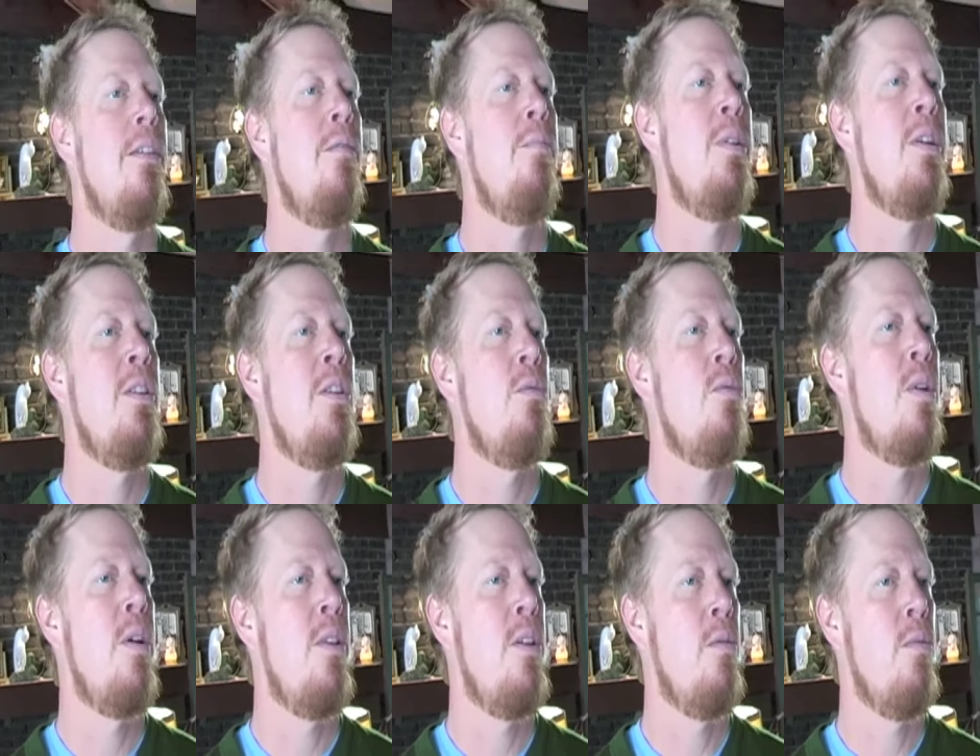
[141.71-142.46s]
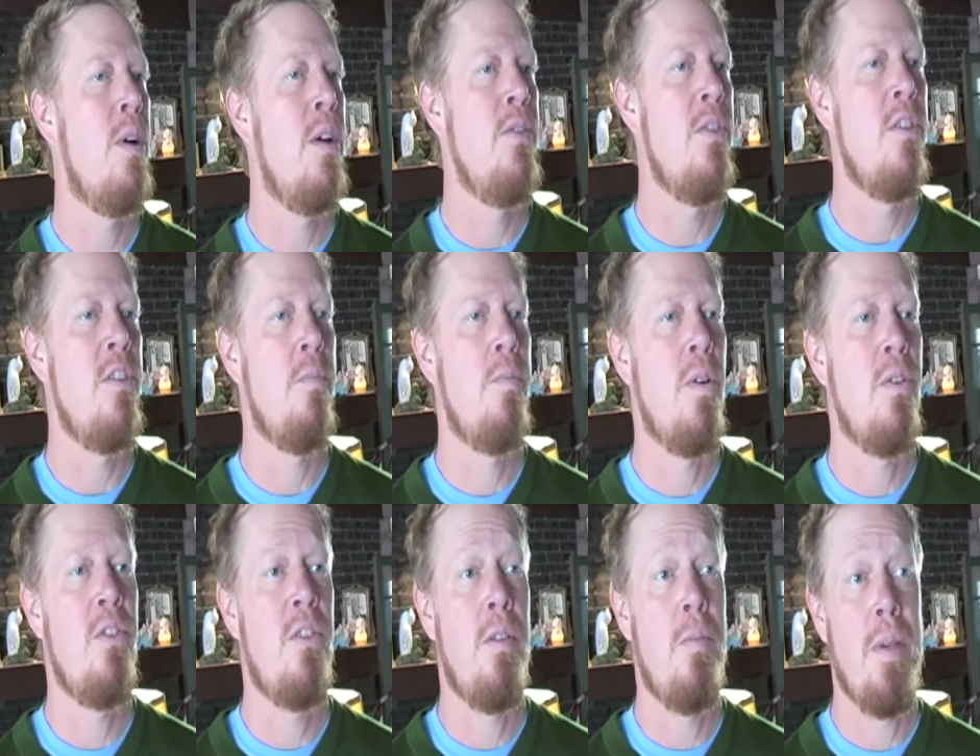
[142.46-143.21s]
You mean the one that wasn't
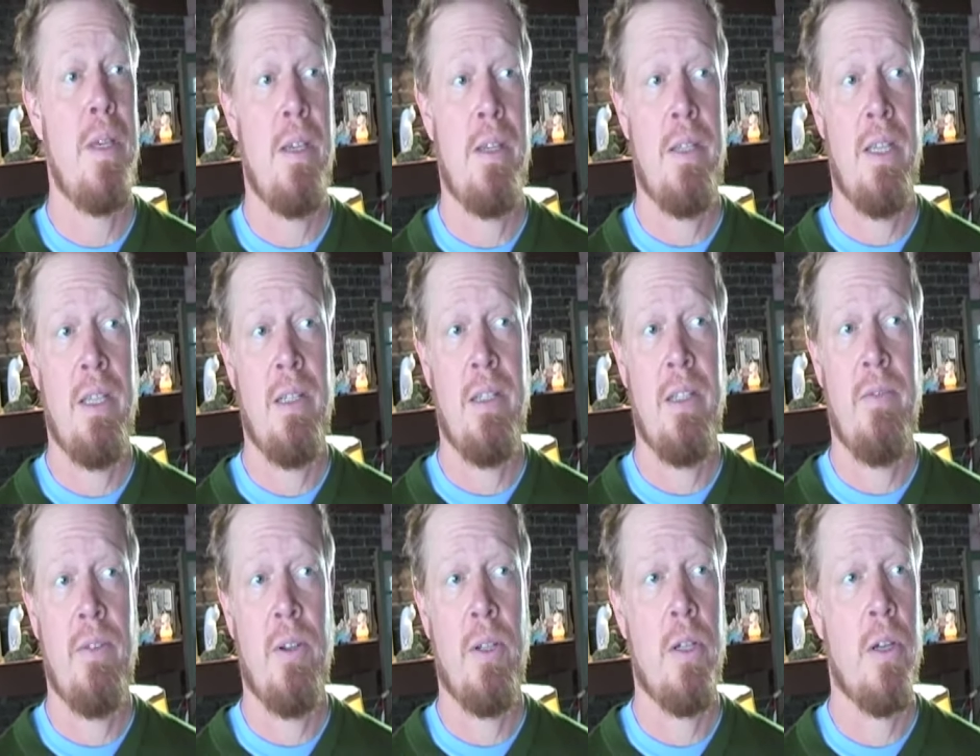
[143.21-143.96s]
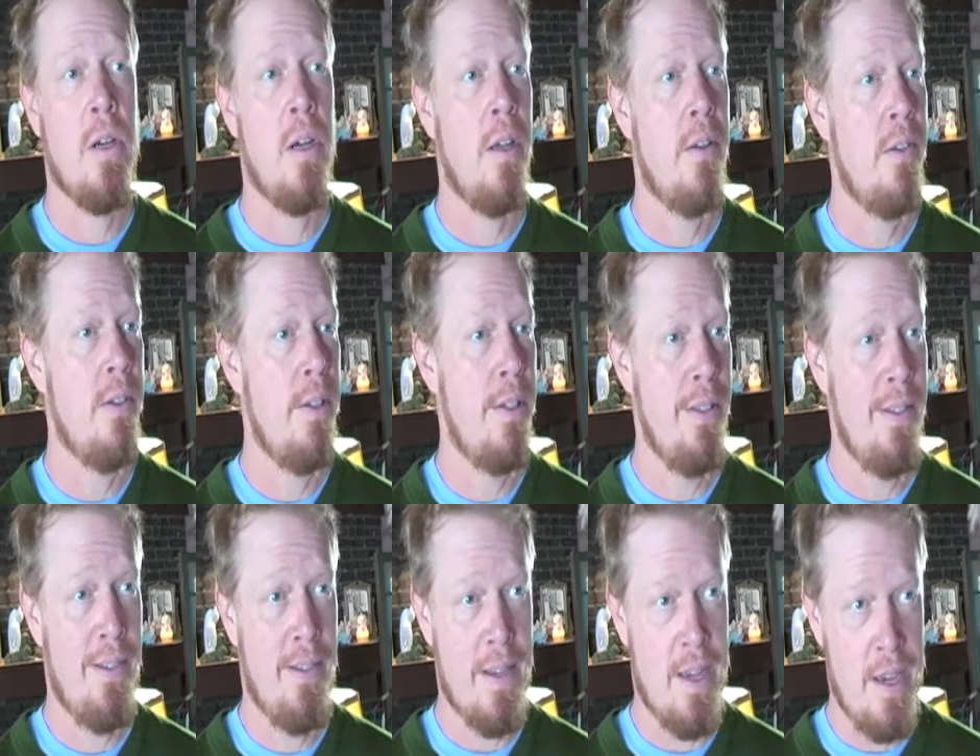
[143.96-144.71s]
supposed to be addictive or cause
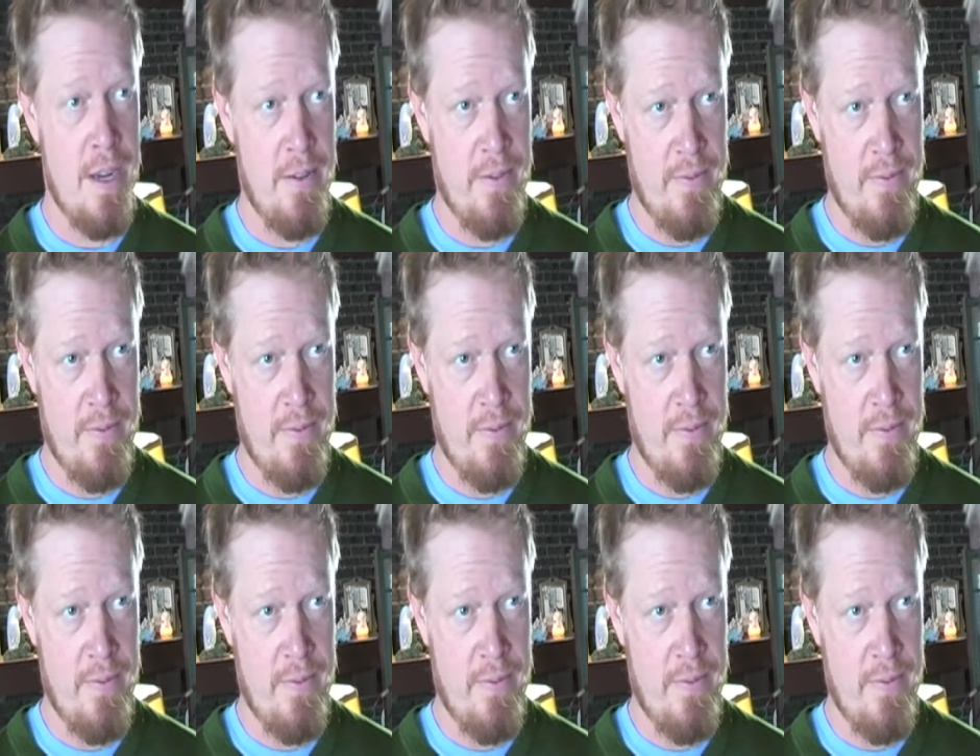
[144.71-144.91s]
any side